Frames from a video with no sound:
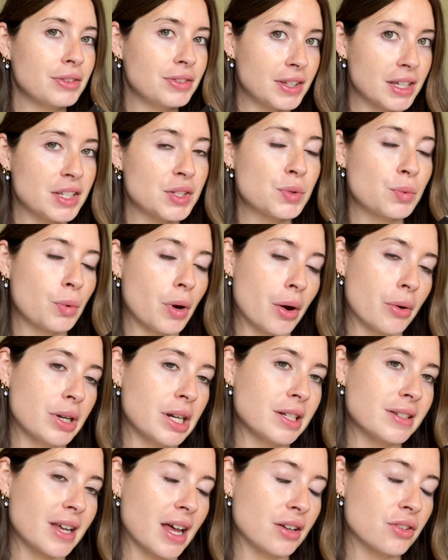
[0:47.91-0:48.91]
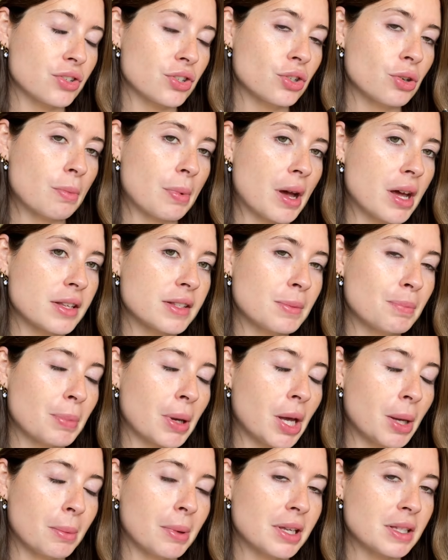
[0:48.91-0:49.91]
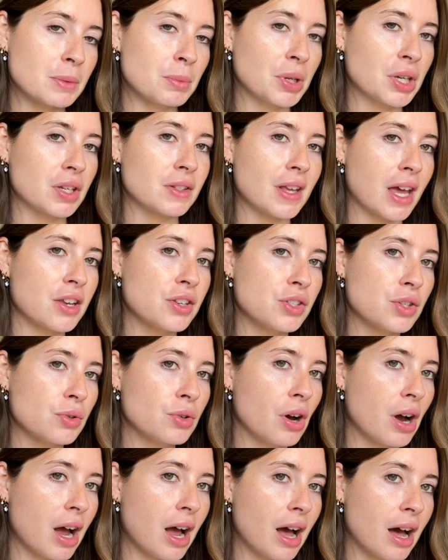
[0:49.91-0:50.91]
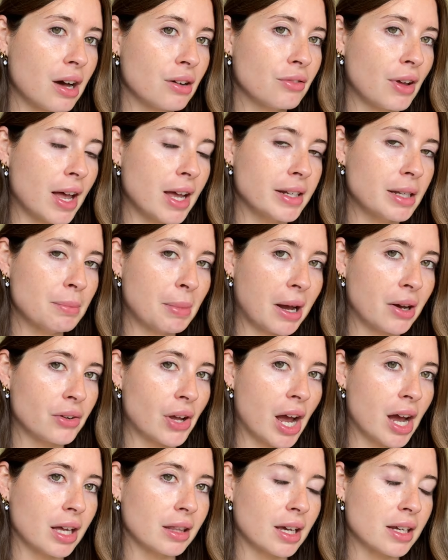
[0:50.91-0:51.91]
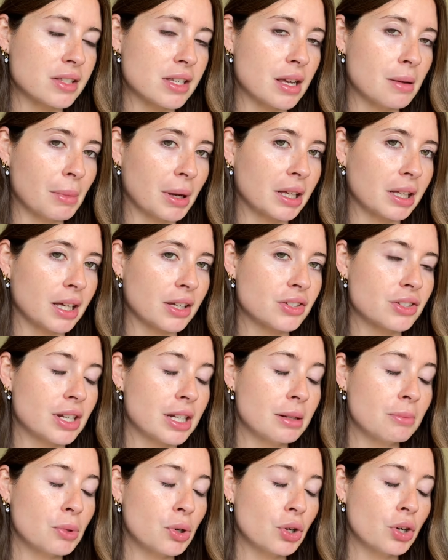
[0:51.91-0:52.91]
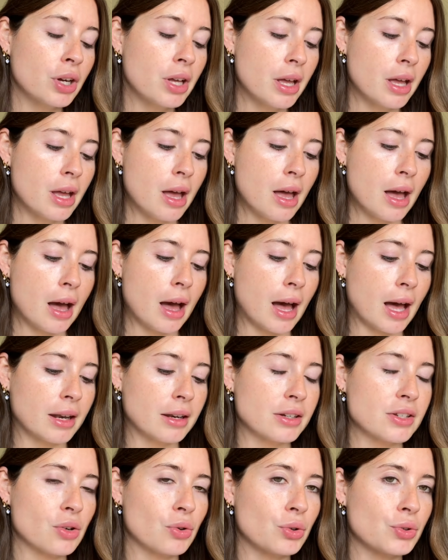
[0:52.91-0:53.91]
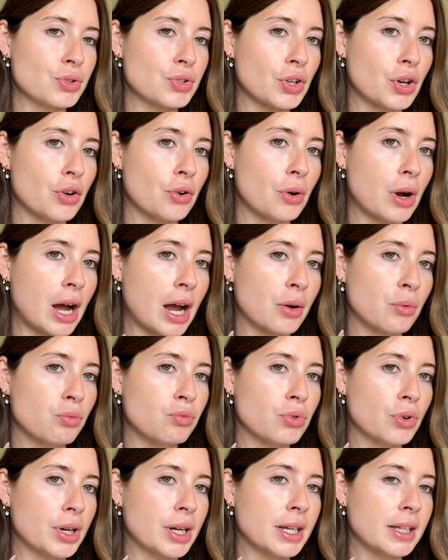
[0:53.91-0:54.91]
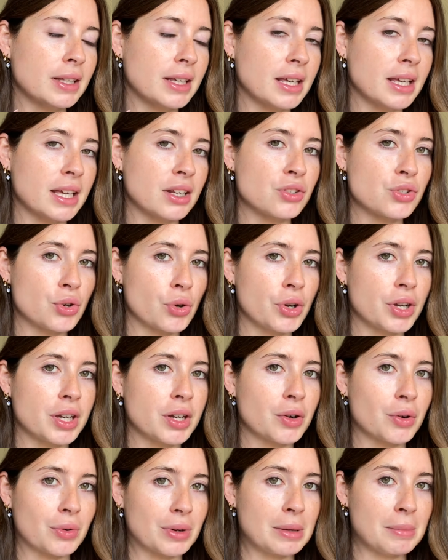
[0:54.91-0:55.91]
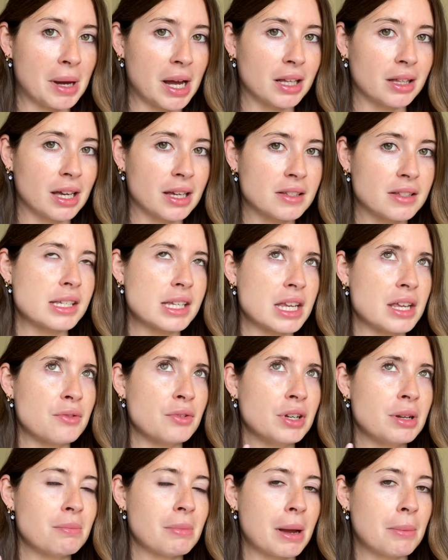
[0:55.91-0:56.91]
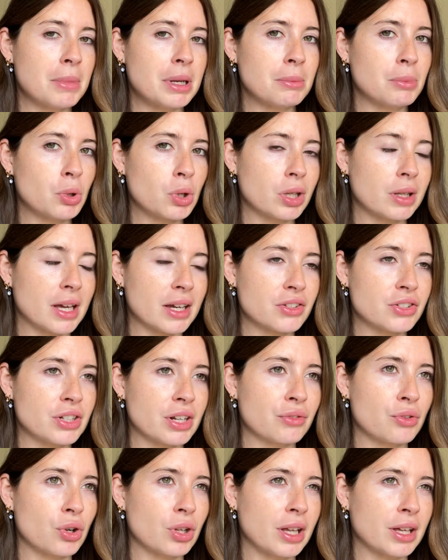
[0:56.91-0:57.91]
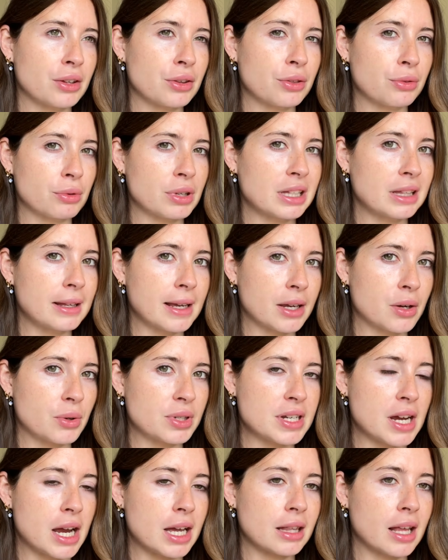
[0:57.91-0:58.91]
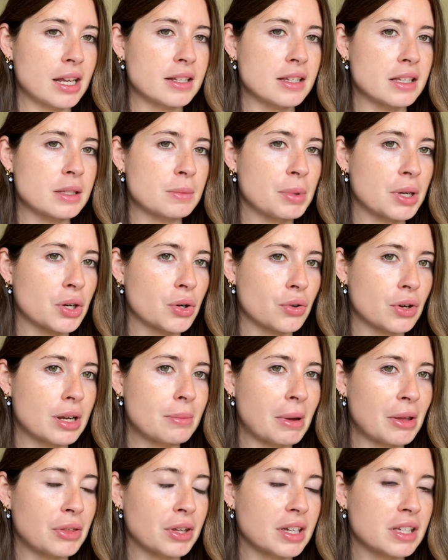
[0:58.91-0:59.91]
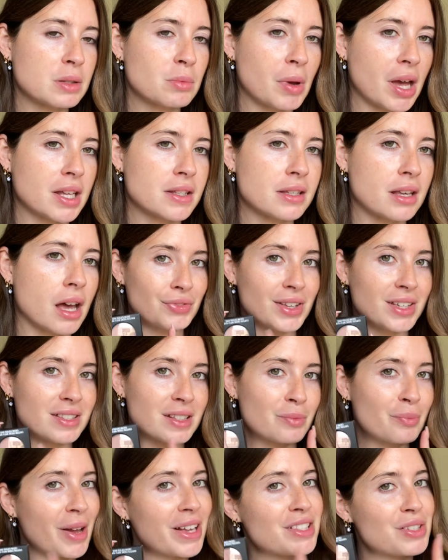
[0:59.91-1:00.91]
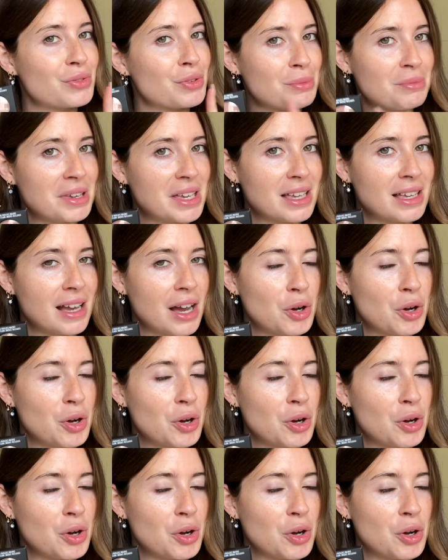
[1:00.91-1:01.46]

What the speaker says: These were an intentional purpose because I do not have any powder highlighter in my collection anymore. And also I really enjoy cream highlighters. Even in my minimal collection, I've got like 3 liquid highlighters, but cream I think is better. This is better for me.